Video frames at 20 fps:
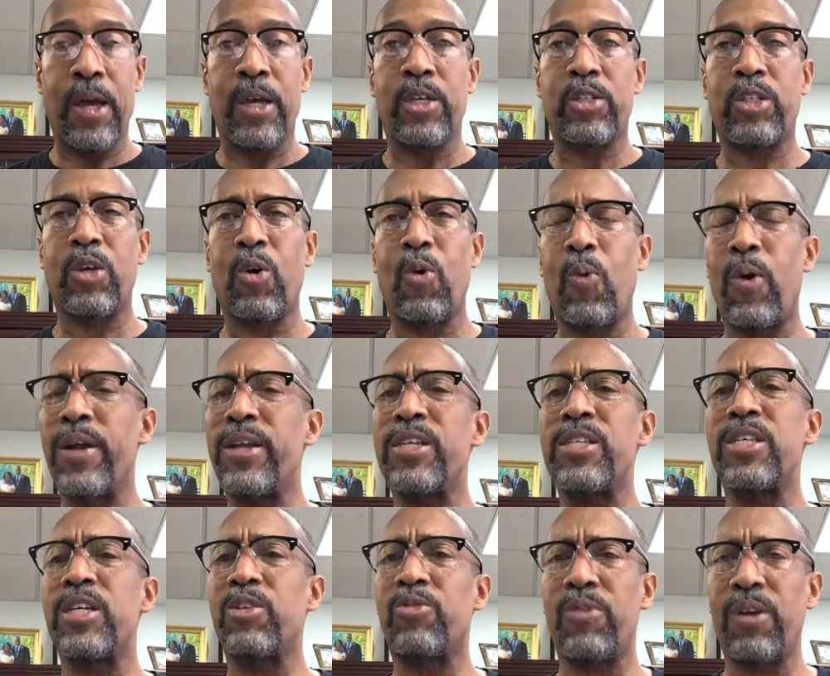So what is
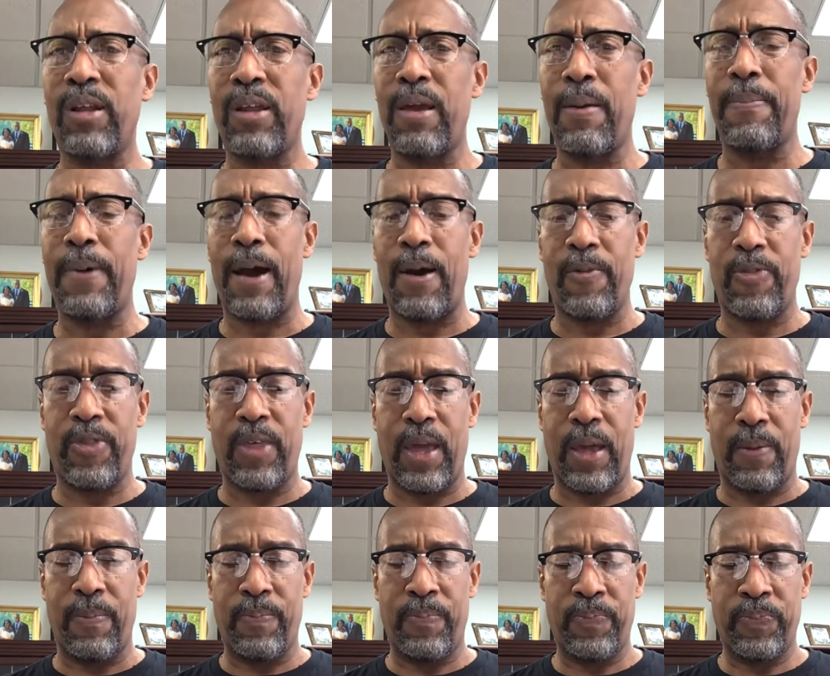this really about
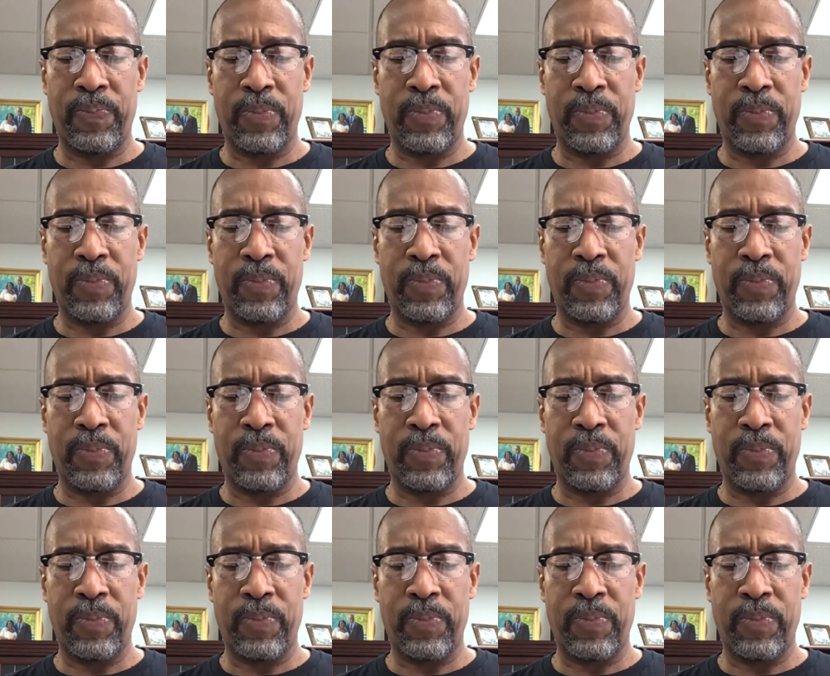then?